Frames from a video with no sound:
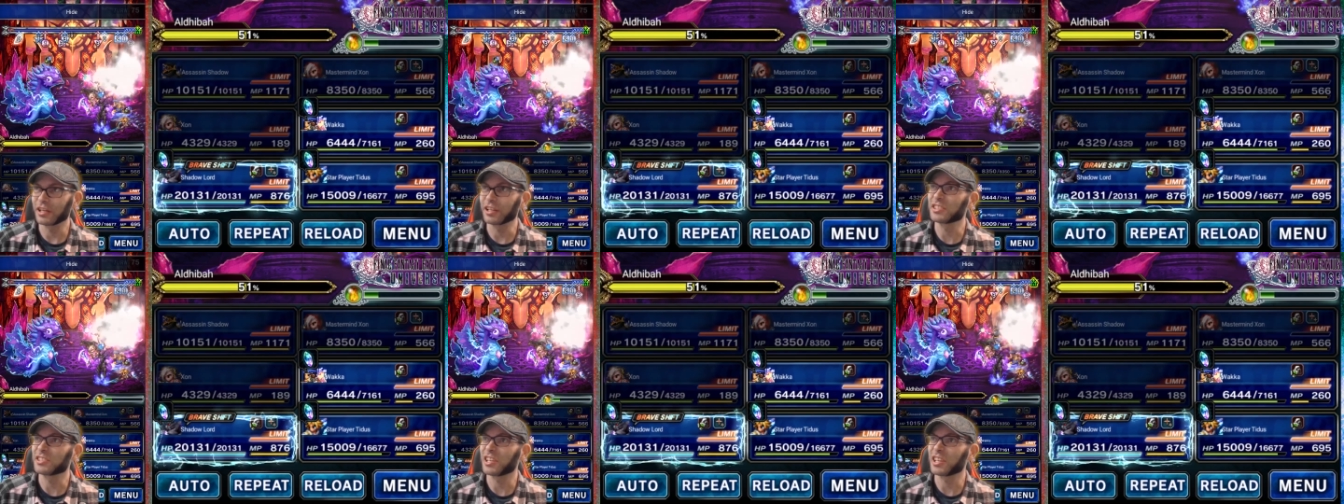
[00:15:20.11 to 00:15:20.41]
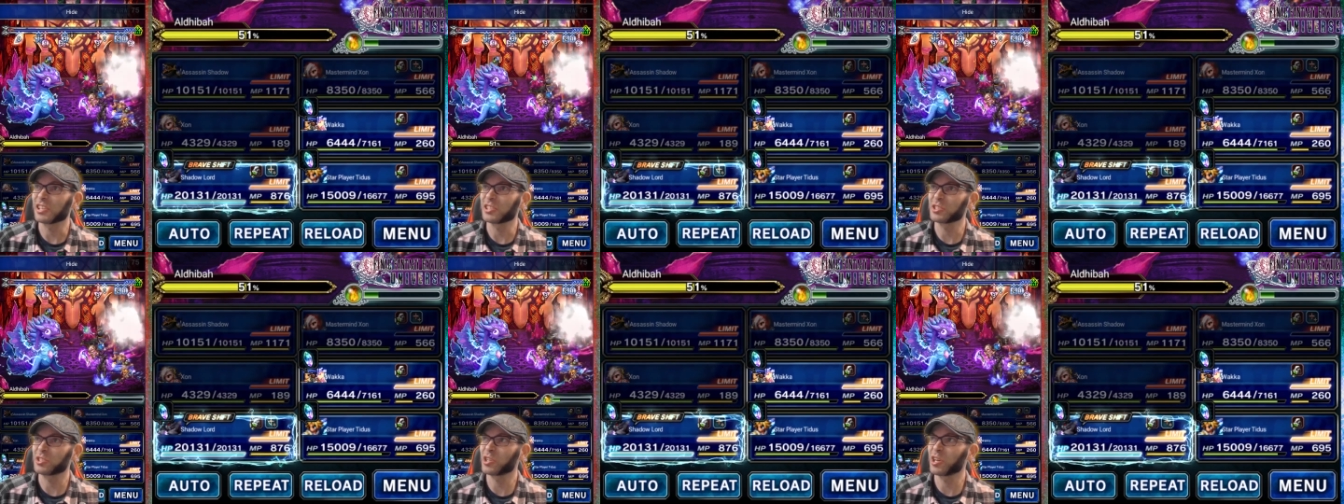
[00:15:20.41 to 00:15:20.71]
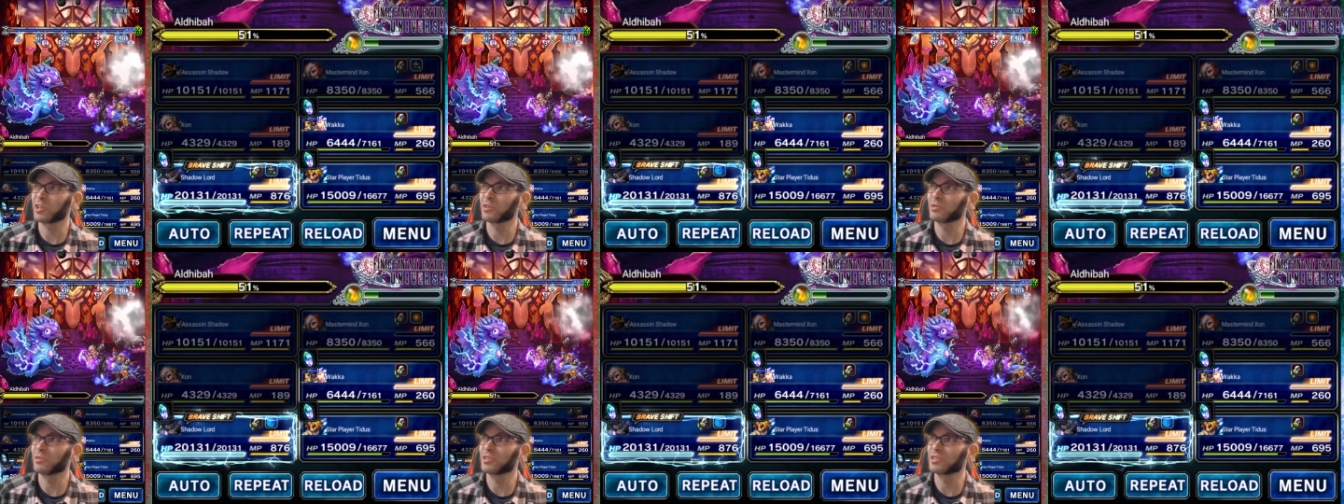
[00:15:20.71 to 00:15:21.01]
and
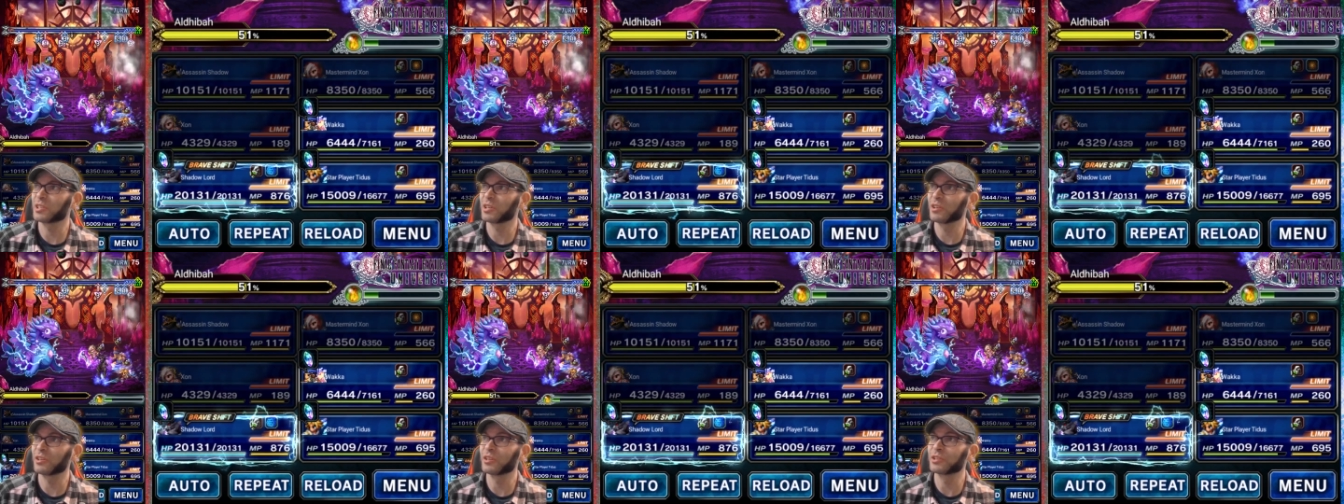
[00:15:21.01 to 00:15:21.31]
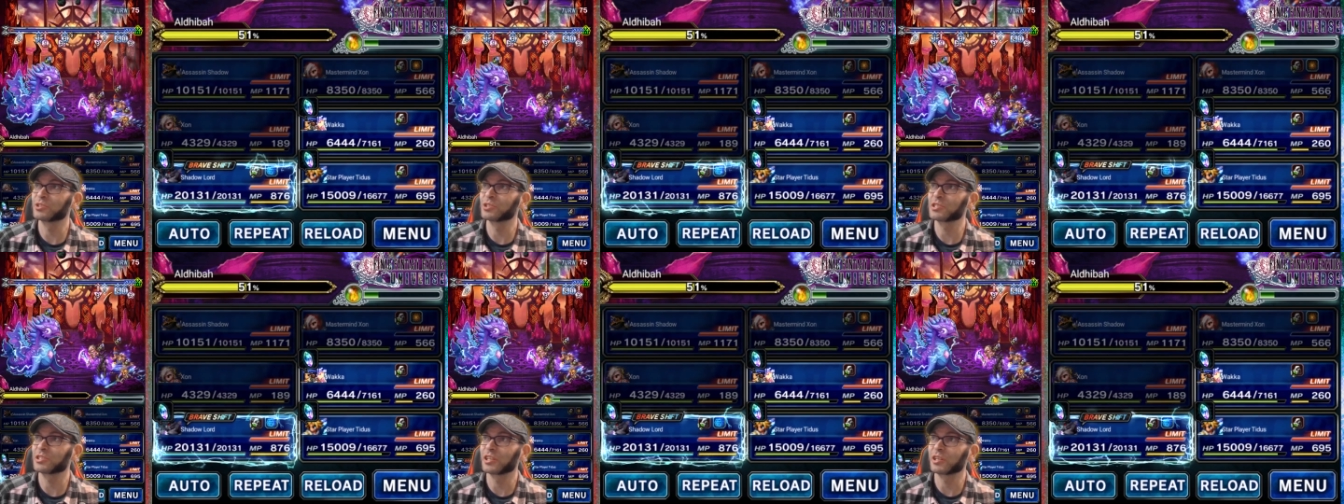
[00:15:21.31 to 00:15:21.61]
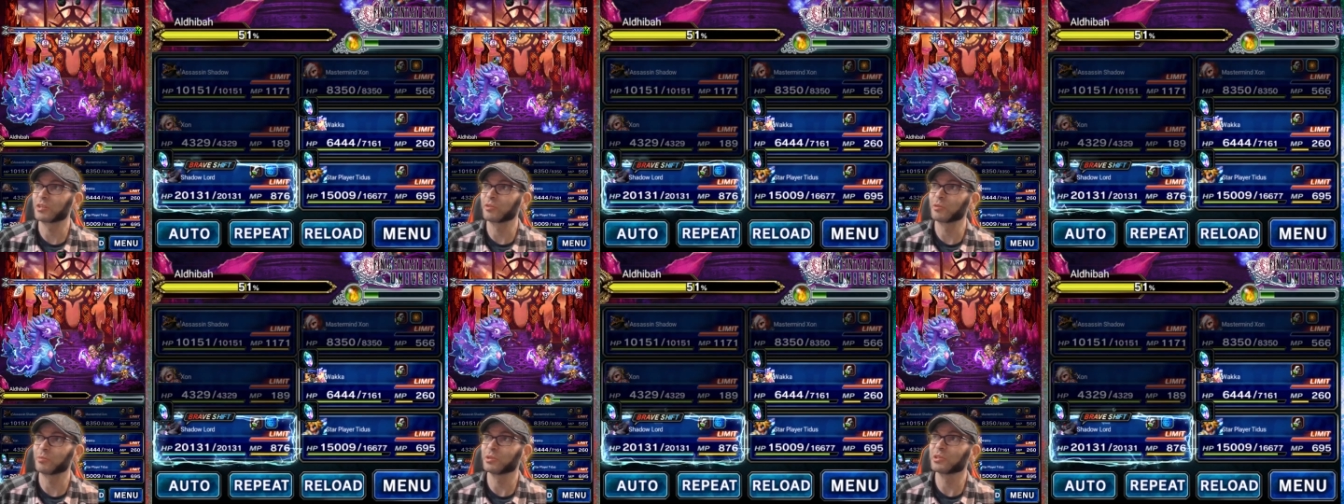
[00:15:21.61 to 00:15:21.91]
Assassin Shadow on stealth,
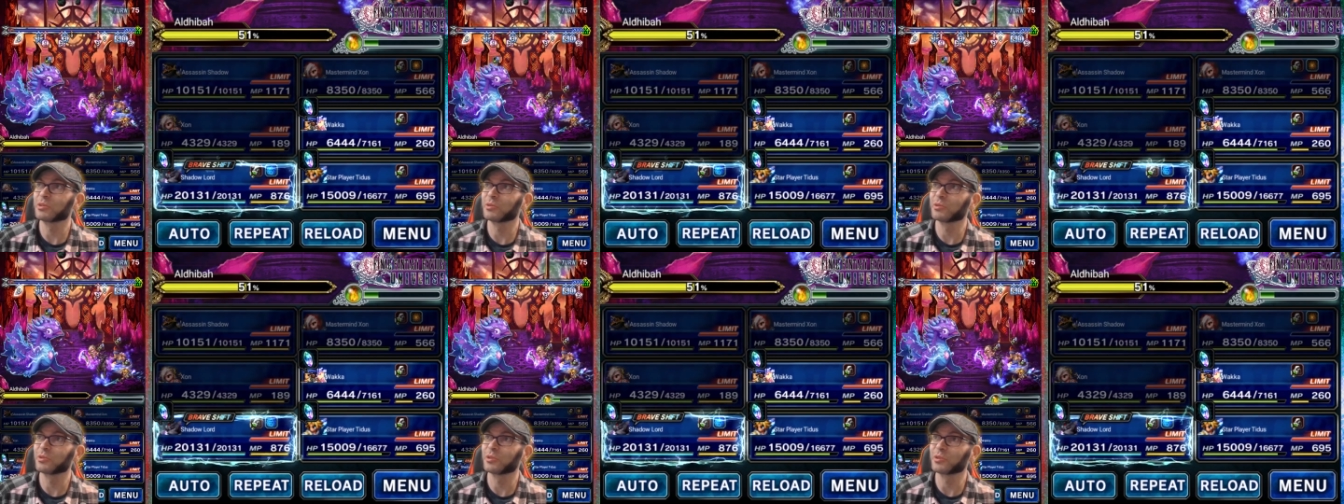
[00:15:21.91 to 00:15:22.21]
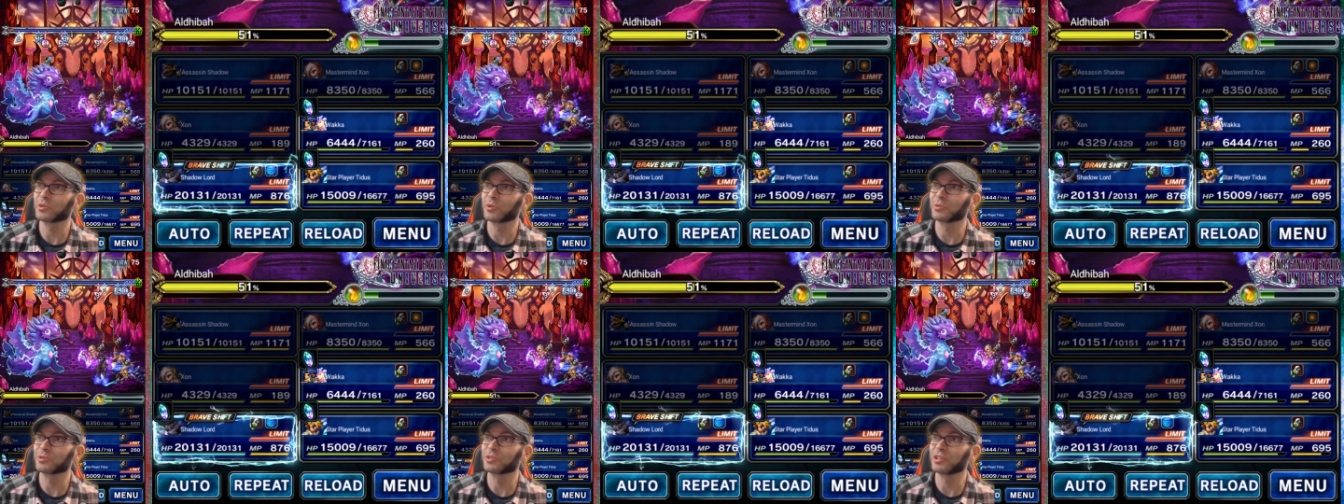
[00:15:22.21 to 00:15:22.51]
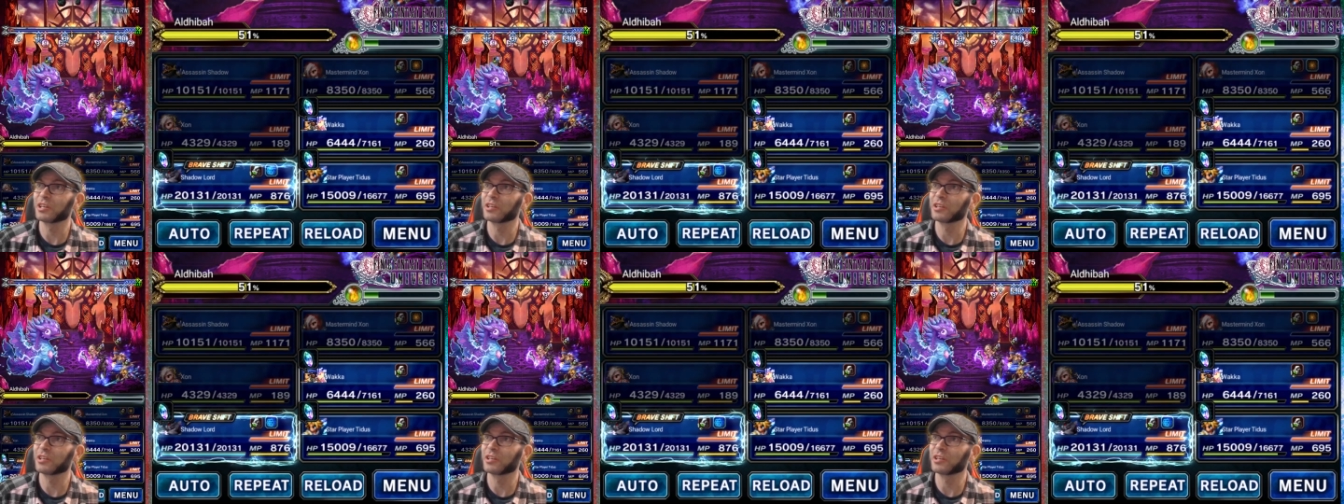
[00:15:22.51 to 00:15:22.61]
just like we've been doing this